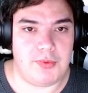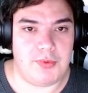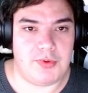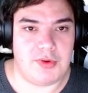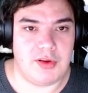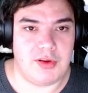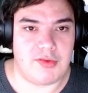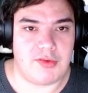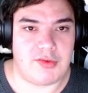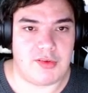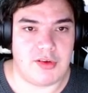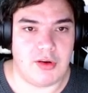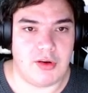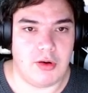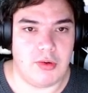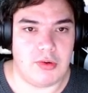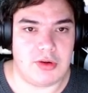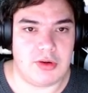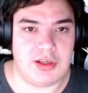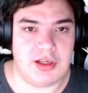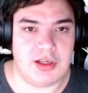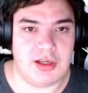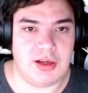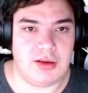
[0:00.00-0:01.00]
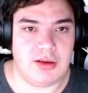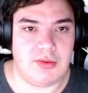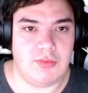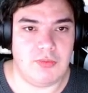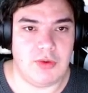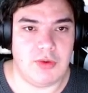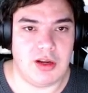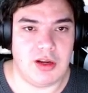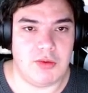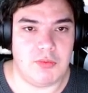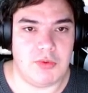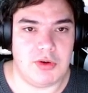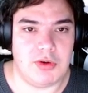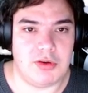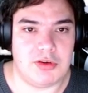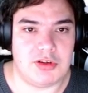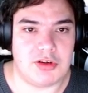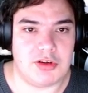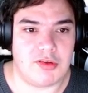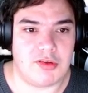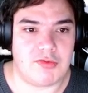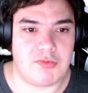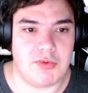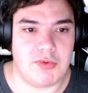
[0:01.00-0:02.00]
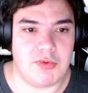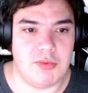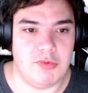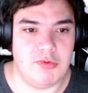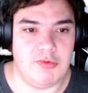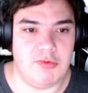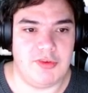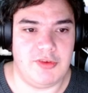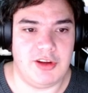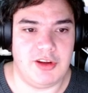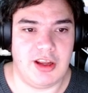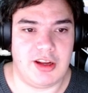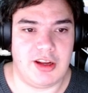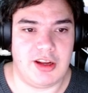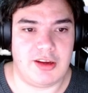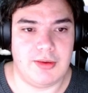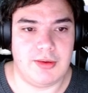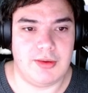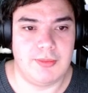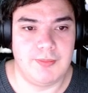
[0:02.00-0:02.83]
this code here, when I will just remove that,